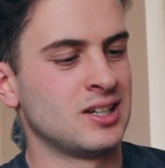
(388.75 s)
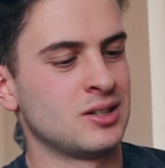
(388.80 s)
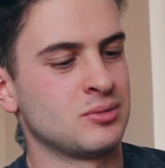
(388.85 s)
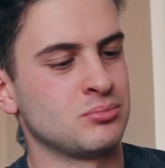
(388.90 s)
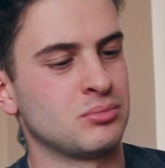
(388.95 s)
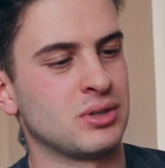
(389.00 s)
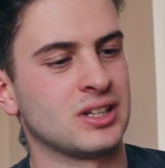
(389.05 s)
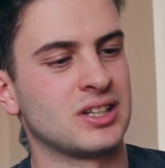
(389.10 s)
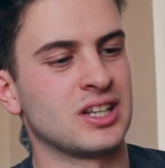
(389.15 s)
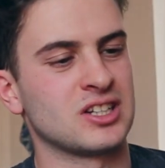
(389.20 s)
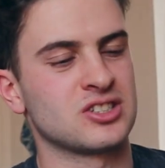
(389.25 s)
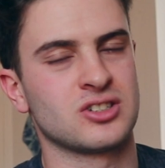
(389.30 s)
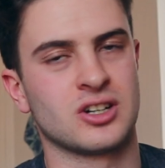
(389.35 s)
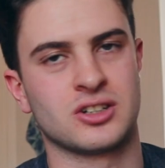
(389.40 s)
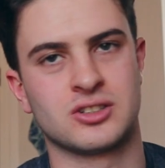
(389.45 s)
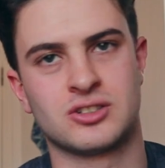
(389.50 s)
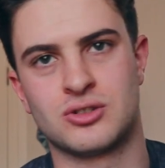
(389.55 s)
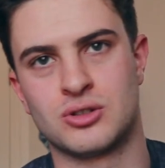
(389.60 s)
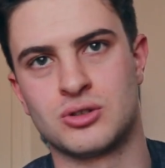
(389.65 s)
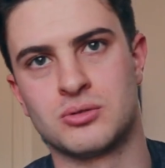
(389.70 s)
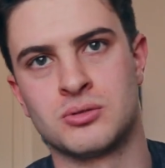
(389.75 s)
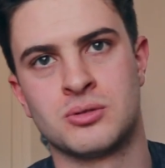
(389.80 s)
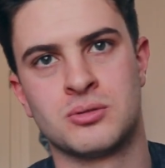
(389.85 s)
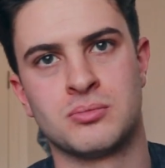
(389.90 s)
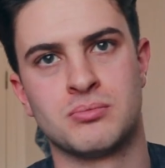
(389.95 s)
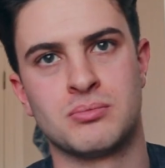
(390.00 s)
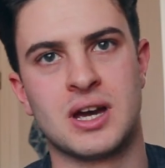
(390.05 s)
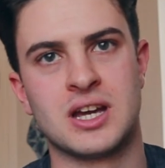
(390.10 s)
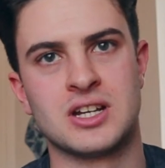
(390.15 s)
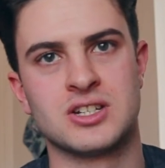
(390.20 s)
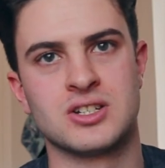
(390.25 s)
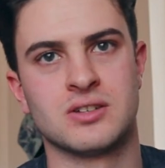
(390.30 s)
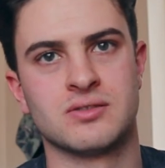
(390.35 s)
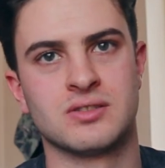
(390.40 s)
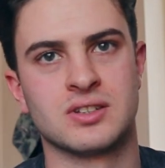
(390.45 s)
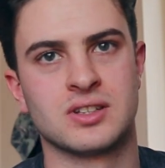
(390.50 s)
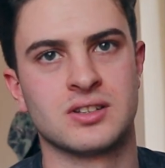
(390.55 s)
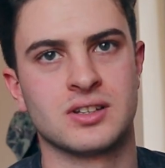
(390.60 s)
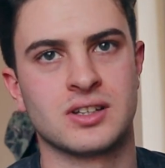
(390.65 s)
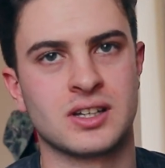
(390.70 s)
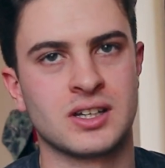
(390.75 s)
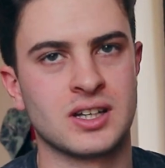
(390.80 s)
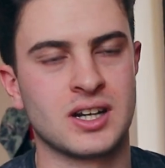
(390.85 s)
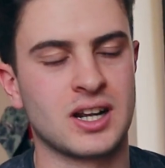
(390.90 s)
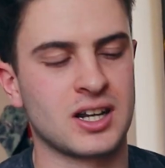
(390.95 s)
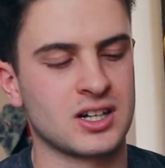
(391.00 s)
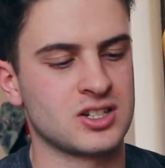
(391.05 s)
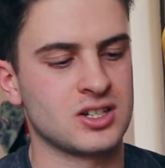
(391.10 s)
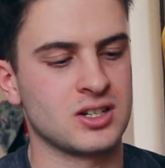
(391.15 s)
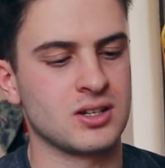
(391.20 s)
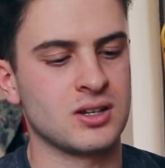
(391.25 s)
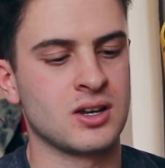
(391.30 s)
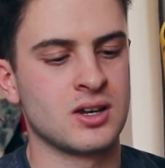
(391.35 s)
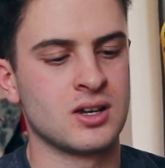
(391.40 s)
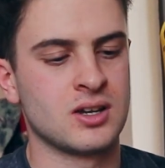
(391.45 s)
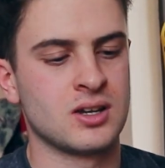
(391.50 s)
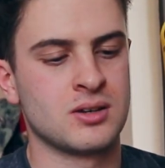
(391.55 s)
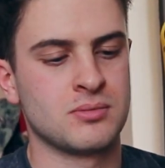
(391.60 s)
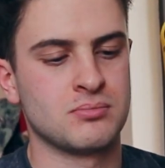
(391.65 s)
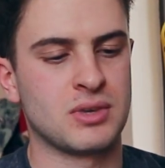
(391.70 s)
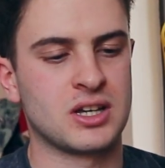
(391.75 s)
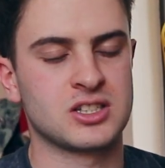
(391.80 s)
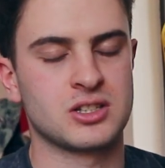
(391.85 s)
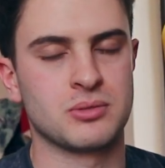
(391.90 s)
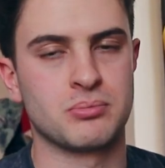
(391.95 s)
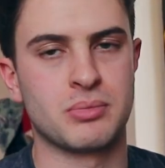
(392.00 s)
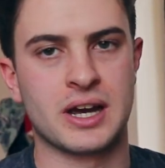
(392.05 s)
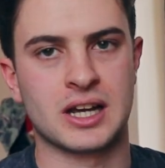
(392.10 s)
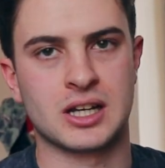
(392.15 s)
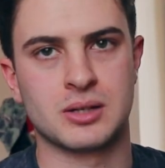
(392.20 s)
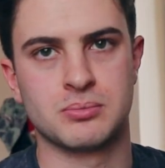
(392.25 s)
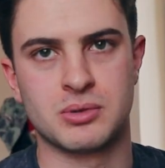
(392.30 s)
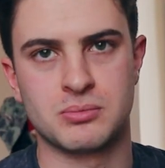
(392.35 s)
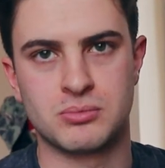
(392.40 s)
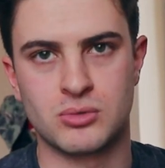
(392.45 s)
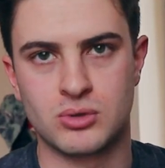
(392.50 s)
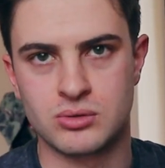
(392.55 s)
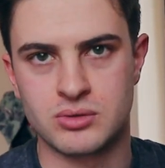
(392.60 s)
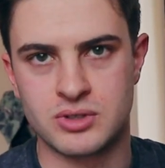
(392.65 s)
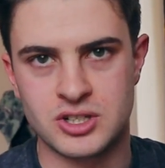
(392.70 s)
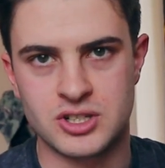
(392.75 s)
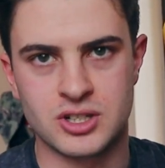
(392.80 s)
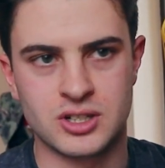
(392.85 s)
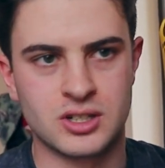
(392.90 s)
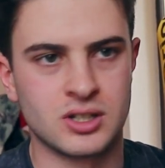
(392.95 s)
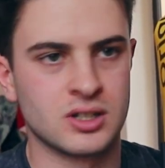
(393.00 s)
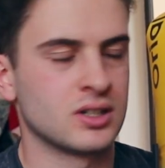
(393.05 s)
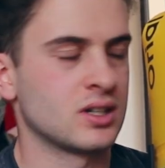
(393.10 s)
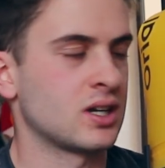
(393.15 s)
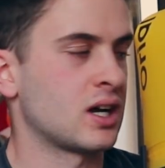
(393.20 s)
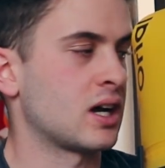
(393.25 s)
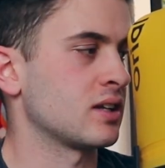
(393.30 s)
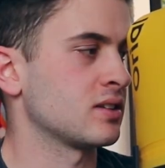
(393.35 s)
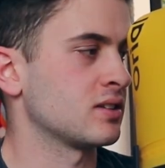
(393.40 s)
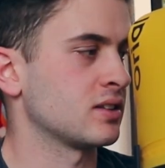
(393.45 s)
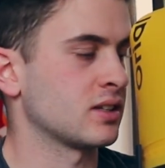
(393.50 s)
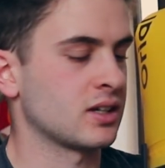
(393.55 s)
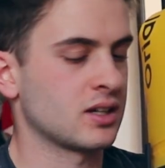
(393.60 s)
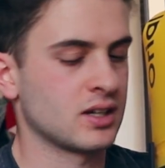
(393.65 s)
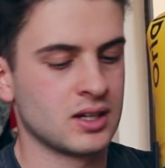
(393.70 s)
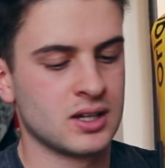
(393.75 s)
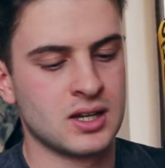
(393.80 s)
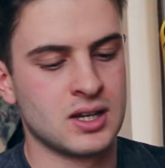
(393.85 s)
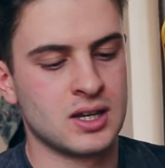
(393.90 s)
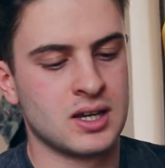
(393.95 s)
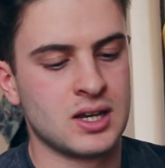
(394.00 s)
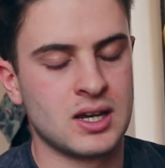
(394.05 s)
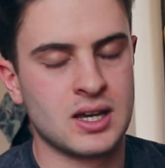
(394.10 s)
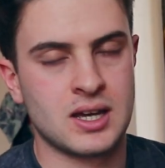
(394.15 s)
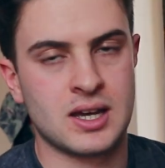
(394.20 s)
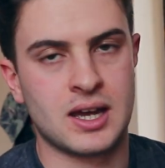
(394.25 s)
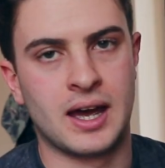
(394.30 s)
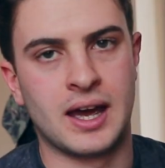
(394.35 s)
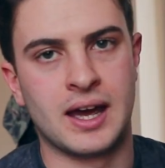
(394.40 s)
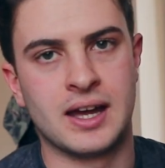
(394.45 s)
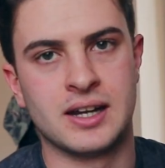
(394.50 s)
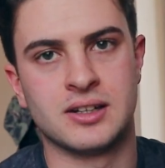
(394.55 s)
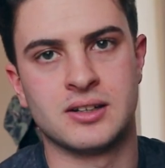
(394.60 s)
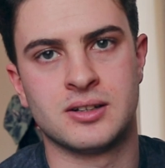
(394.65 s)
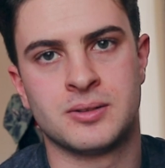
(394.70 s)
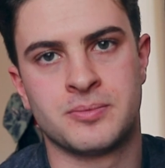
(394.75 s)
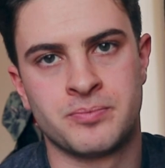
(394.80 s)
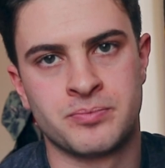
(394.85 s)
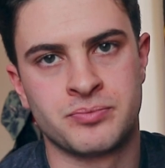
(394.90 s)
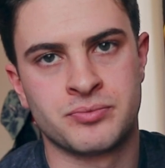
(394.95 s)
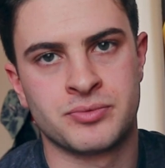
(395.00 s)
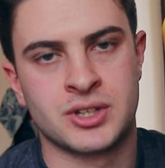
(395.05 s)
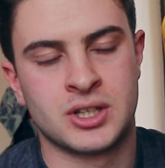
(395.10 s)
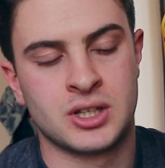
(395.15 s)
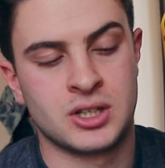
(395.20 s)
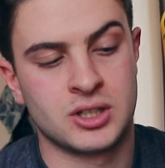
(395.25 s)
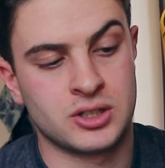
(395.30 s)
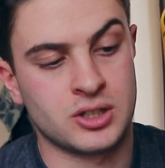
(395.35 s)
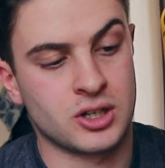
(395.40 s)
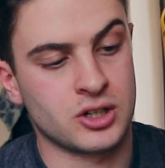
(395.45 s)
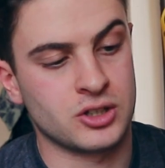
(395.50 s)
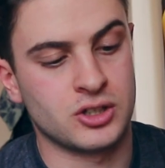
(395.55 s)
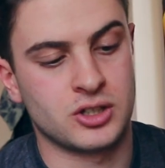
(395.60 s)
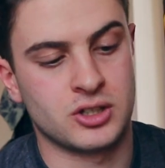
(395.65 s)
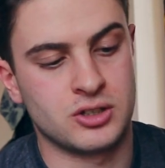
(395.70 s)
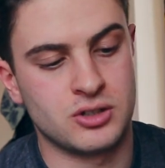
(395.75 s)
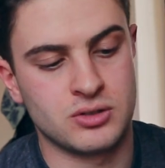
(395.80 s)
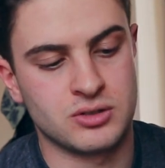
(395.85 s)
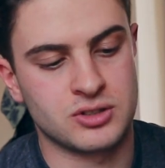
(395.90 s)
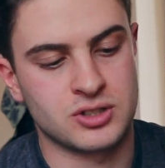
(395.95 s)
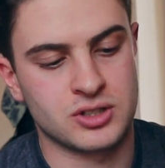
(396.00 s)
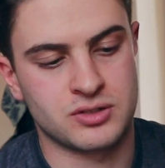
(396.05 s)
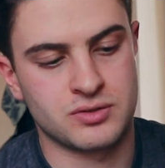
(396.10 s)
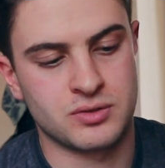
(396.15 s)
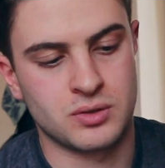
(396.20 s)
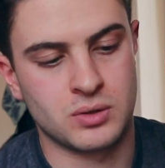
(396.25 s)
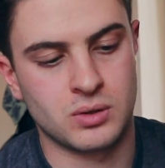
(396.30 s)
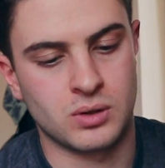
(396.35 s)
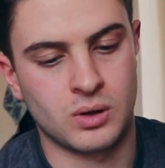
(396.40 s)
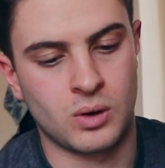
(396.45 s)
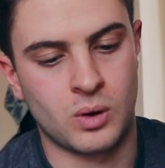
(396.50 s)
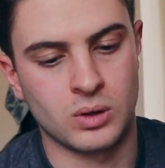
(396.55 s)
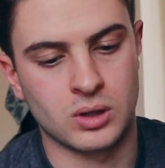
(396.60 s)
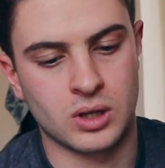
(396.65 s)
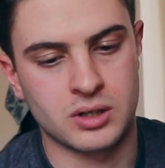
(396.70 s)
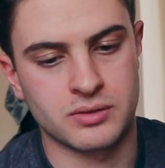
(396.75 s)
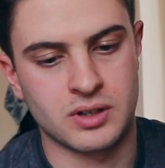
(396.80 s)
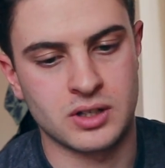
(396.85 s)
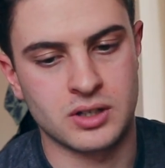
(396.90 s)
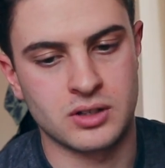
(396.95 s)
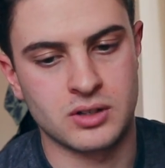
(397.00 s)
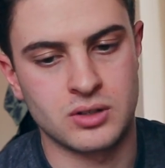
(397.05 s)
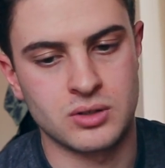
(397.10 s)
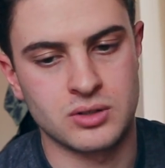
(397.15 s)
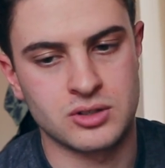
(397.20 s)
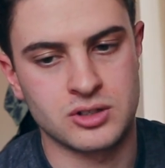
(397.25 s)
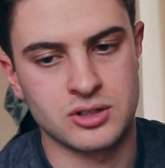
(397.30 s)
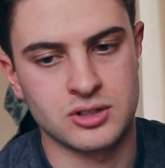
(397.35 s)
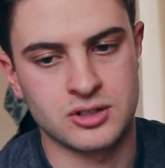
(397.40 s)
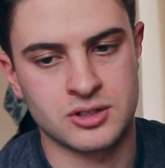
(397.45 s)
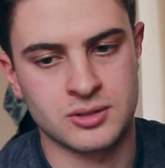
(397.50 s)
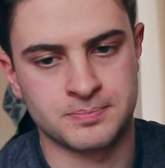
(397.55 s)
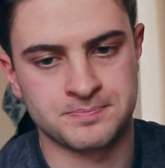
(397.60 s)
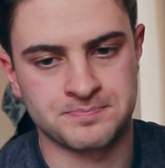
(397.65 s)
But that's not too major of a thing. It actually makes the bag a bit more rigid, I think. And yeah, you could use this for a whole lot of other uses.